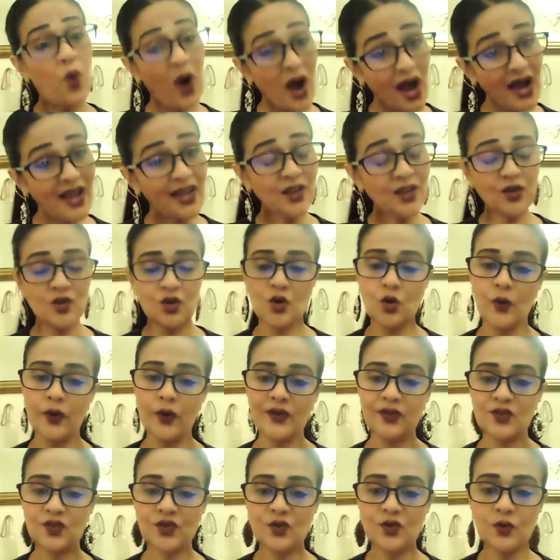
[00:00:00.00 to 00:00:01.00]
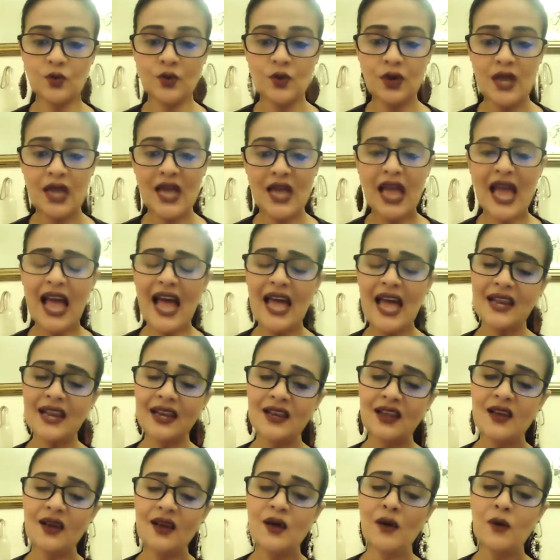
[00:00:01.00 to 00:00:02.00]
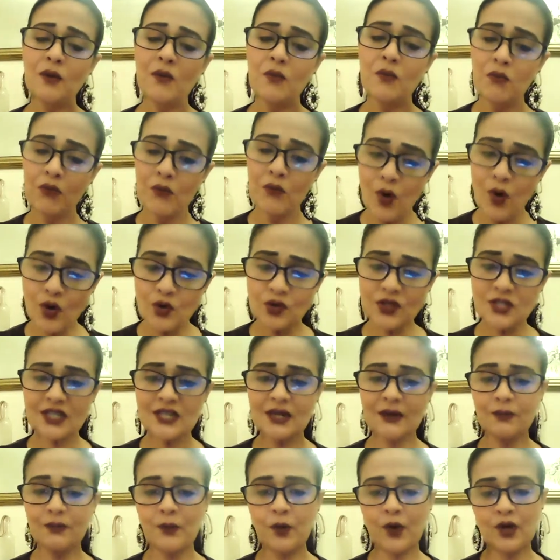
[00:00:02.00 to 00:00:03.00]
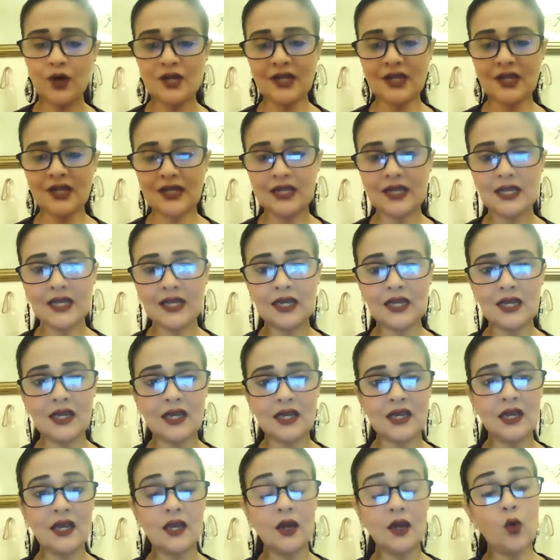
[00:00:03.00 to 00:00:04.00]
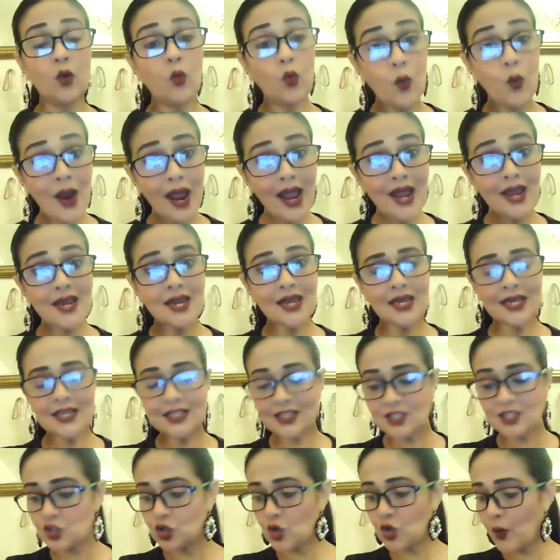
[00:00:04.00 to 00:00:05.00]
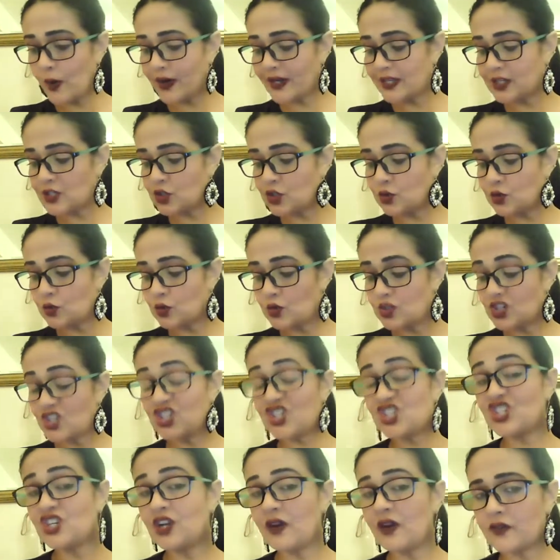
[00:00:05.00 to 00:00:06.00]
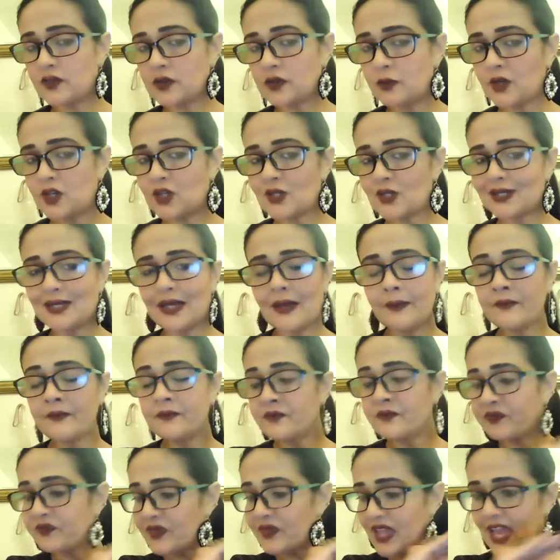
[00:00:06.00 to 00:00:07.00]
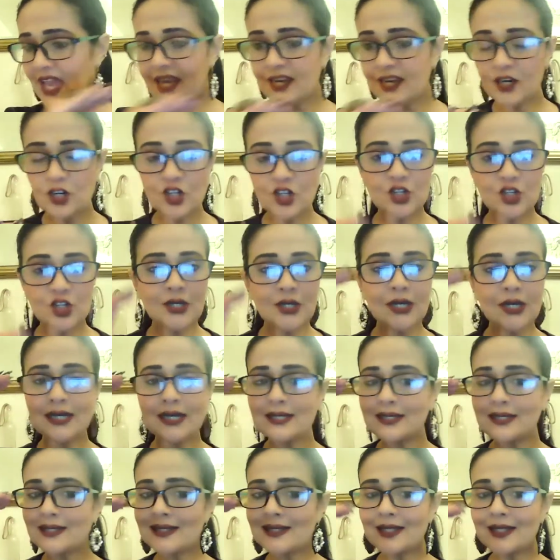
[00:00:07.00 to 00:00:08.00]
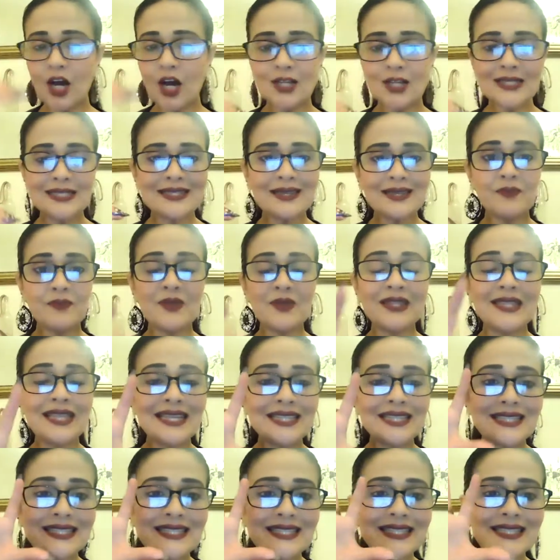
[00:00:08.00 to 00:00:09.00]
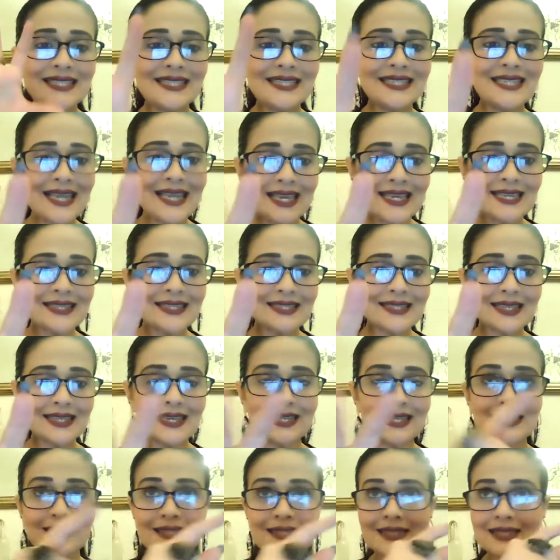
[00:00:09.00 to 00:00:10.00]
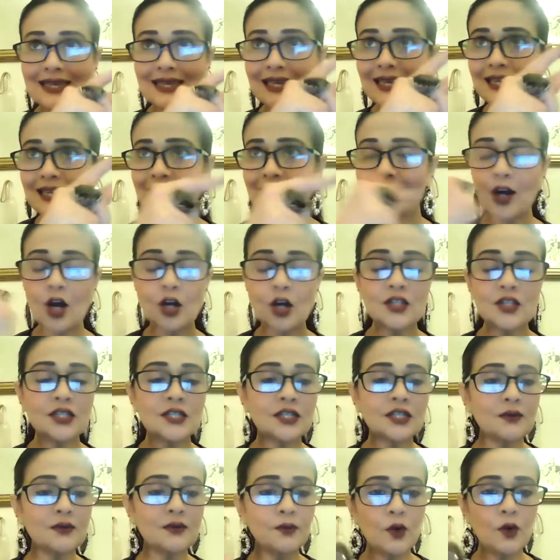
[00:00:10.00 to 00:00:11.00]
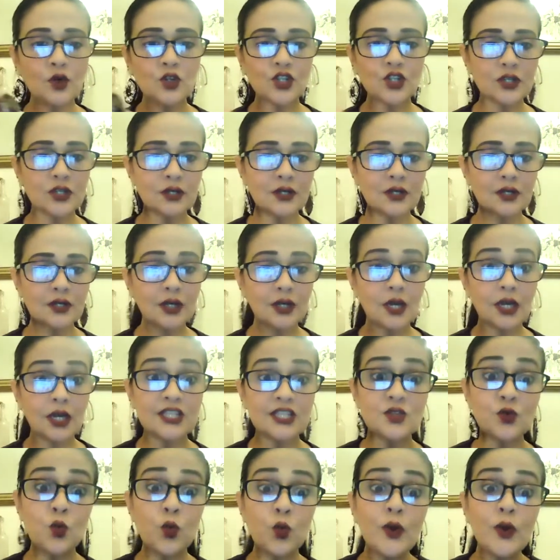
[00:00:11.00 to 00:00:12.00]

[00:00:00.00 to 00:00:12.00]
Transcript: why you're going through, and most importantly, when it's going to shift, because energy is not something that stays, it's in constant motion. It's